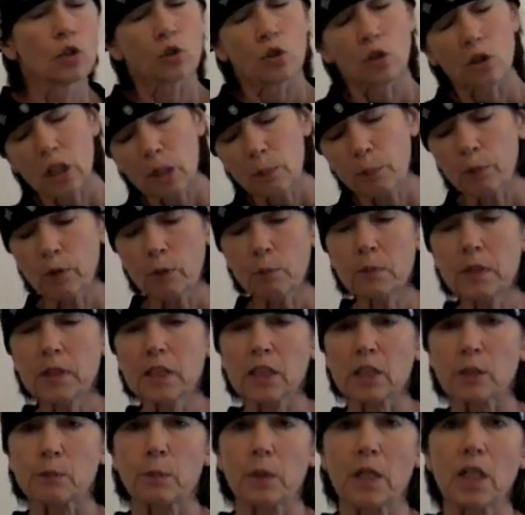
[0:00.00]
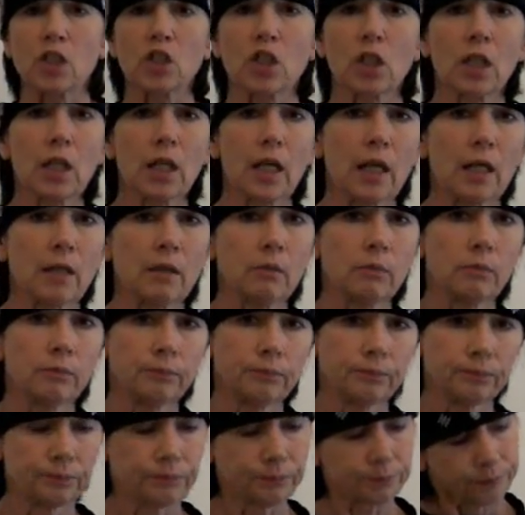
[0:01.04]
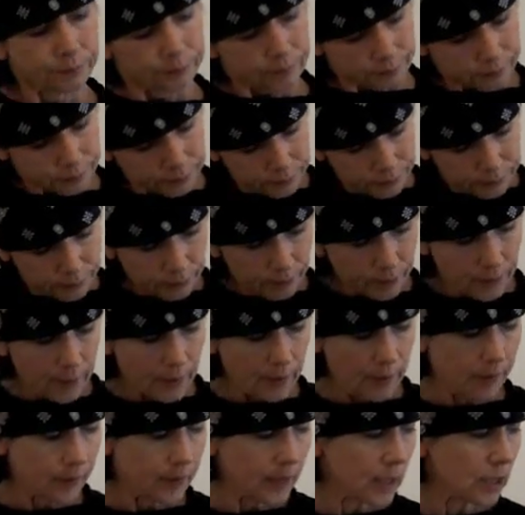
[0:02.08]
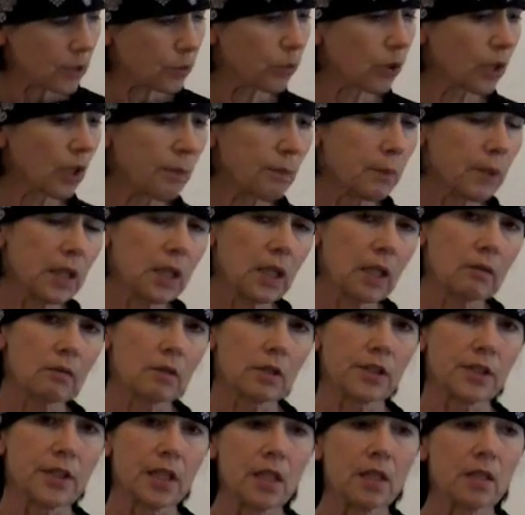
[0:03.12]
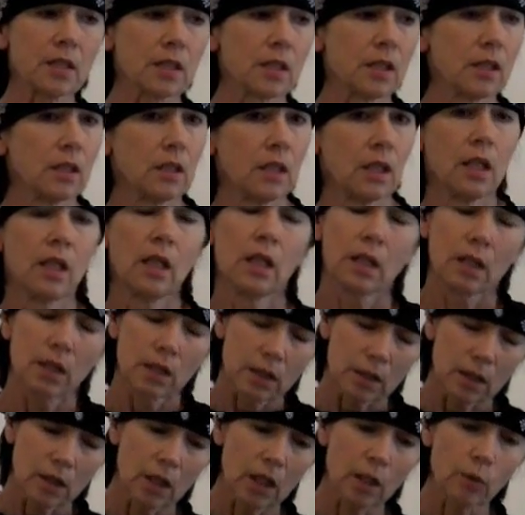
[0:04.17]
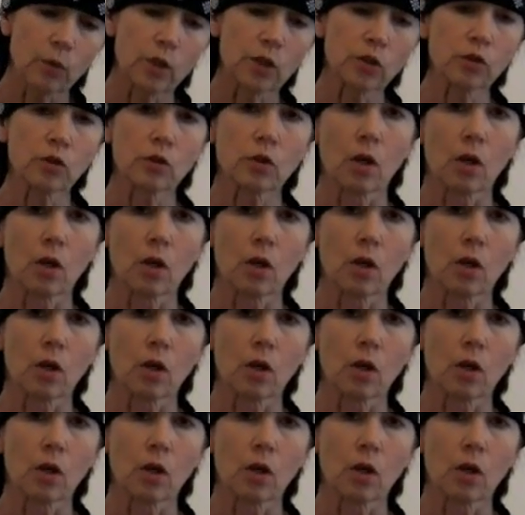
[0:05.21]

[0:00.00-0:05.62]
So they put me in special ed. That's where I've been ever since, till I went